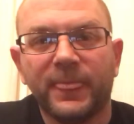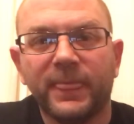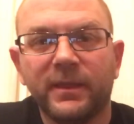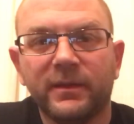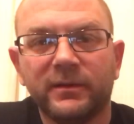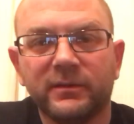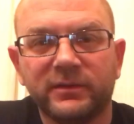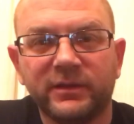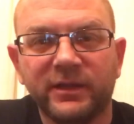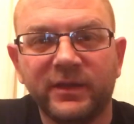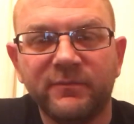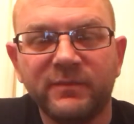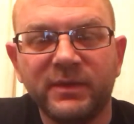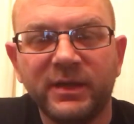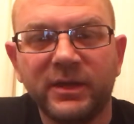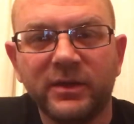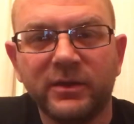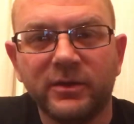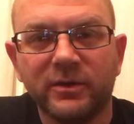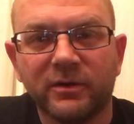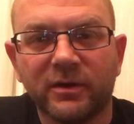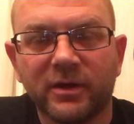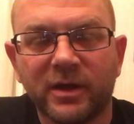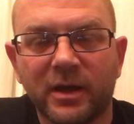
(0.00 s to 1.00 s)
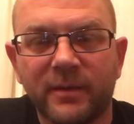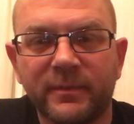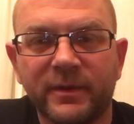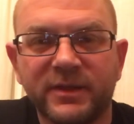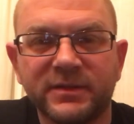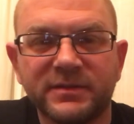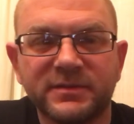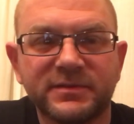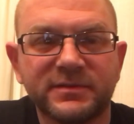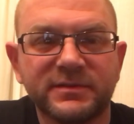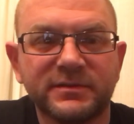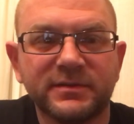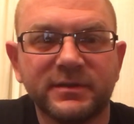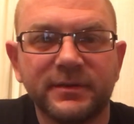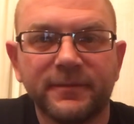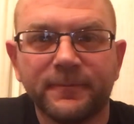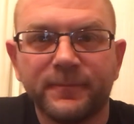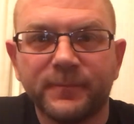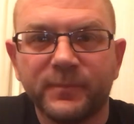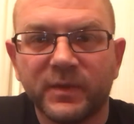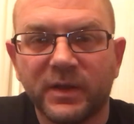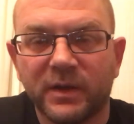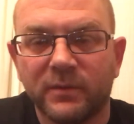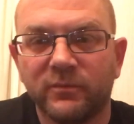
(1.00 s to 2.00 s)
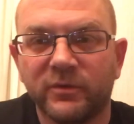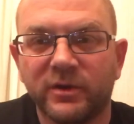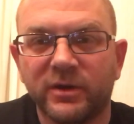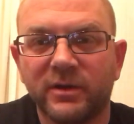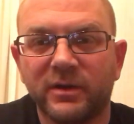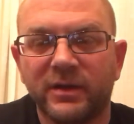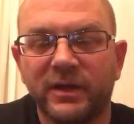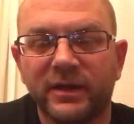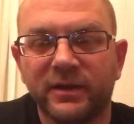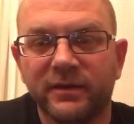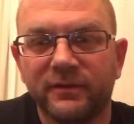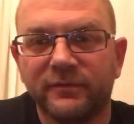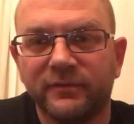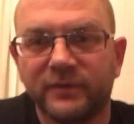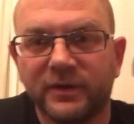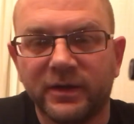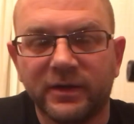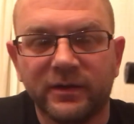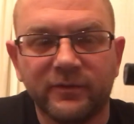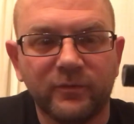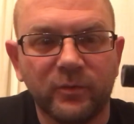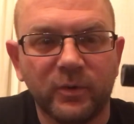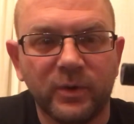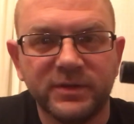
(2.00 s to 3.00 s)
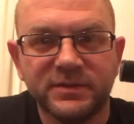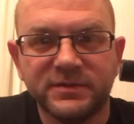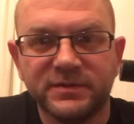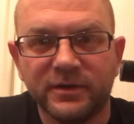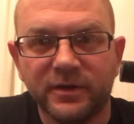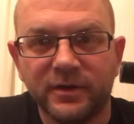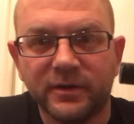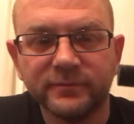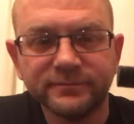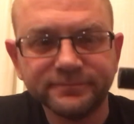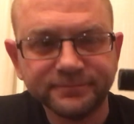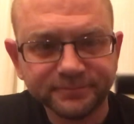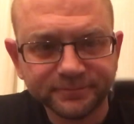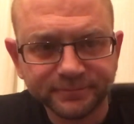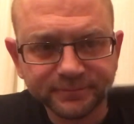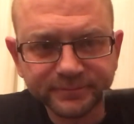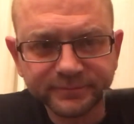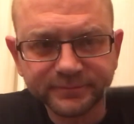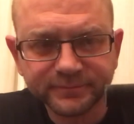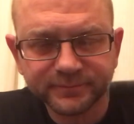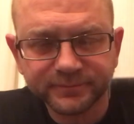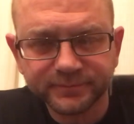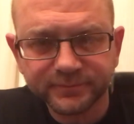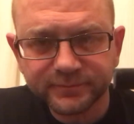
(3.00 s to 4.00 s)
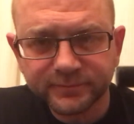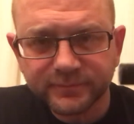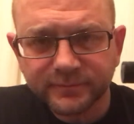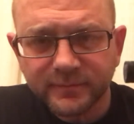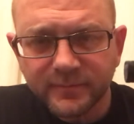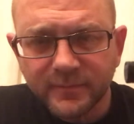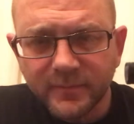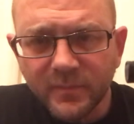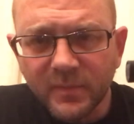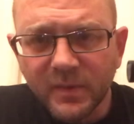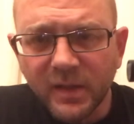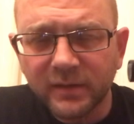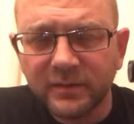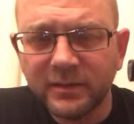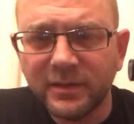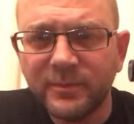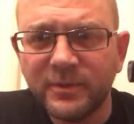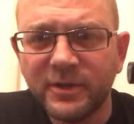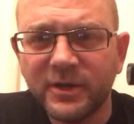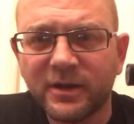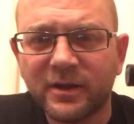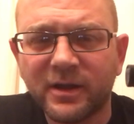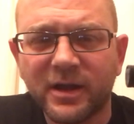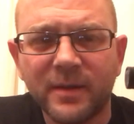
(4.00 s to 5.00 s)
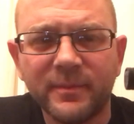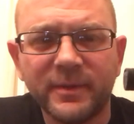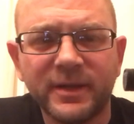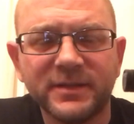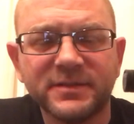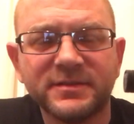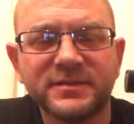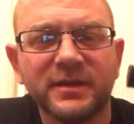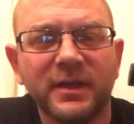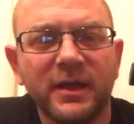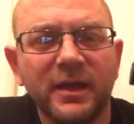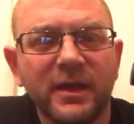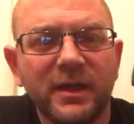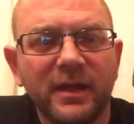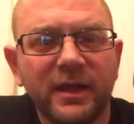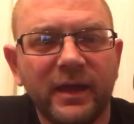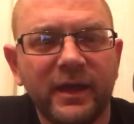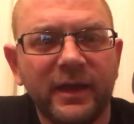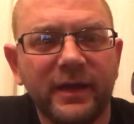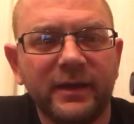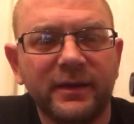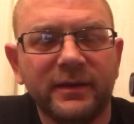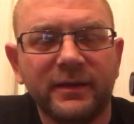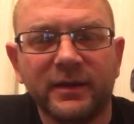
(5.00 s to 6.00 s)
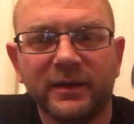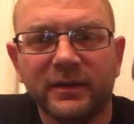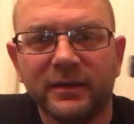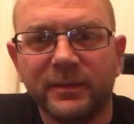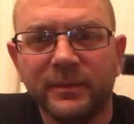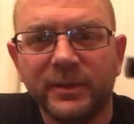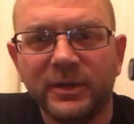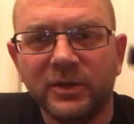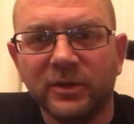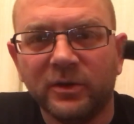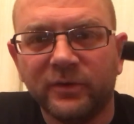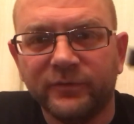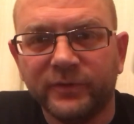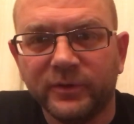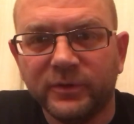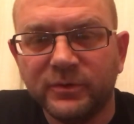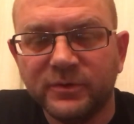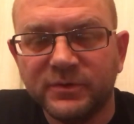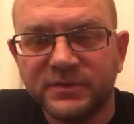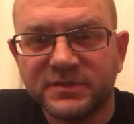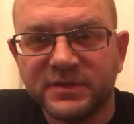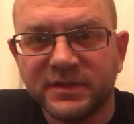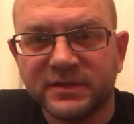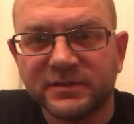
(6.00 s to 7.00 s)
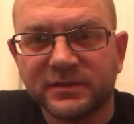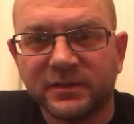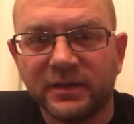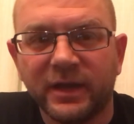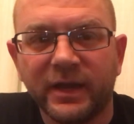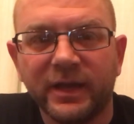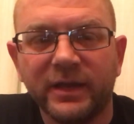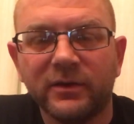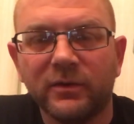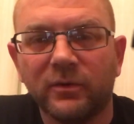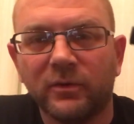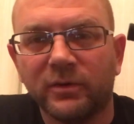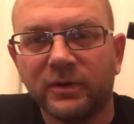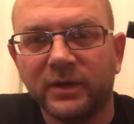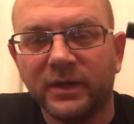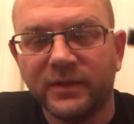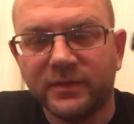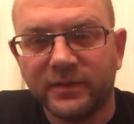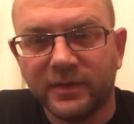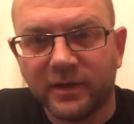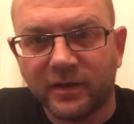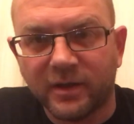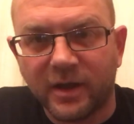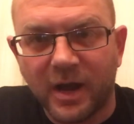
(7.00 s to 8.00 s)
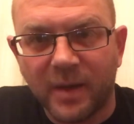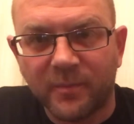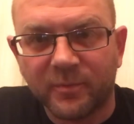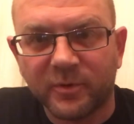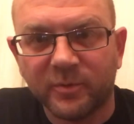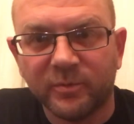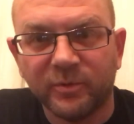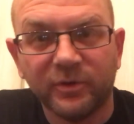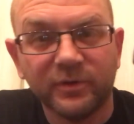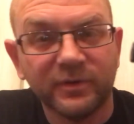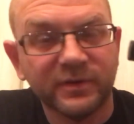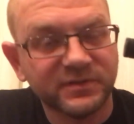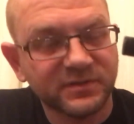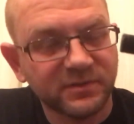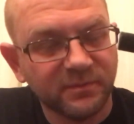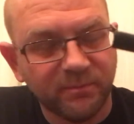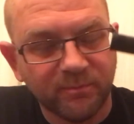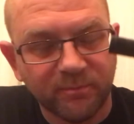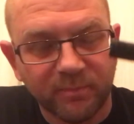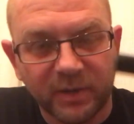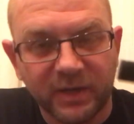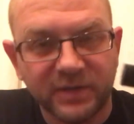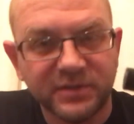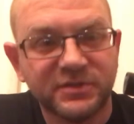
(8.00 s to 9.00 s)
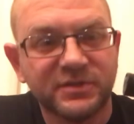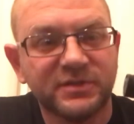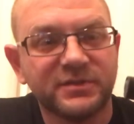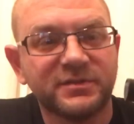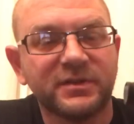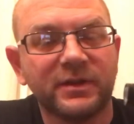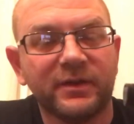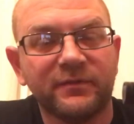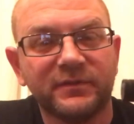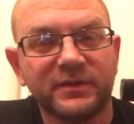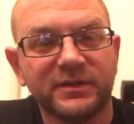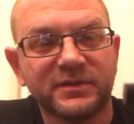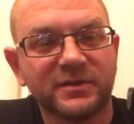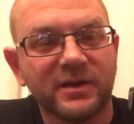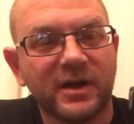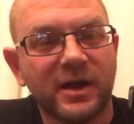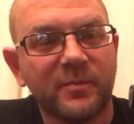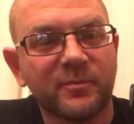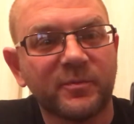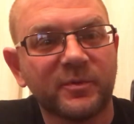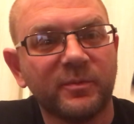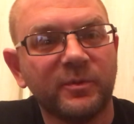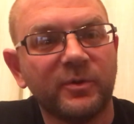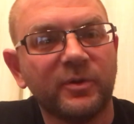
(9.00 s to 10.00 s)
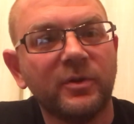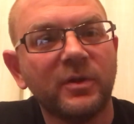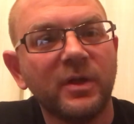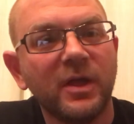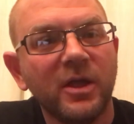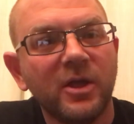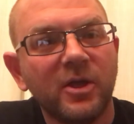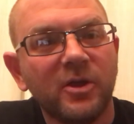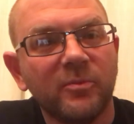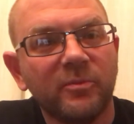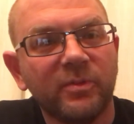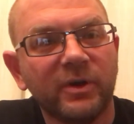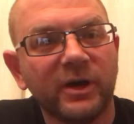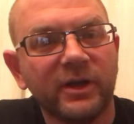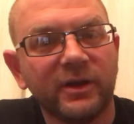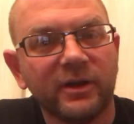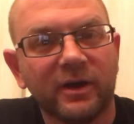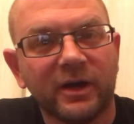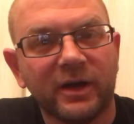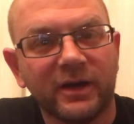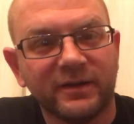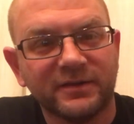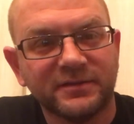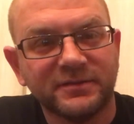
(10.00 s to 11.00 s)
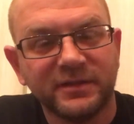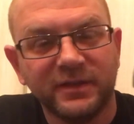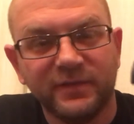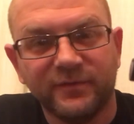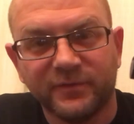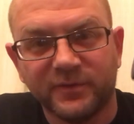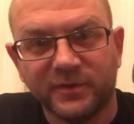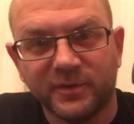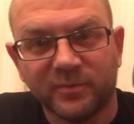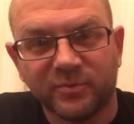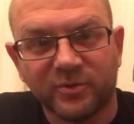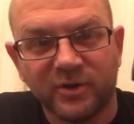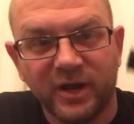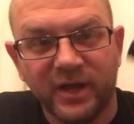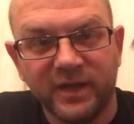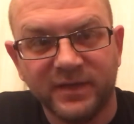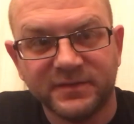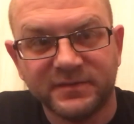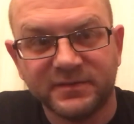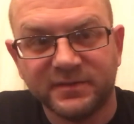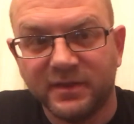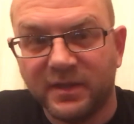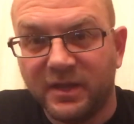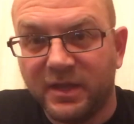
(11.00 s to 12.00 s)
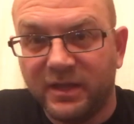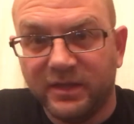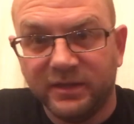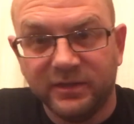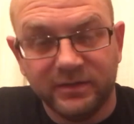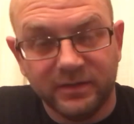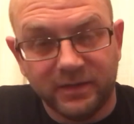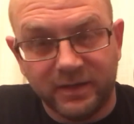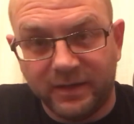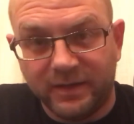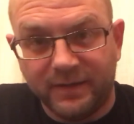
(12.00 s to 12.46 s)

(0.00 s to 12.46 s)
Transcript: leave me your comments. I'm running out of voice here. Leave me your comments, and let me know if you use this light or anything comparable. There's a bunch of stuff that's comparable, but honestly, for the price, yeah,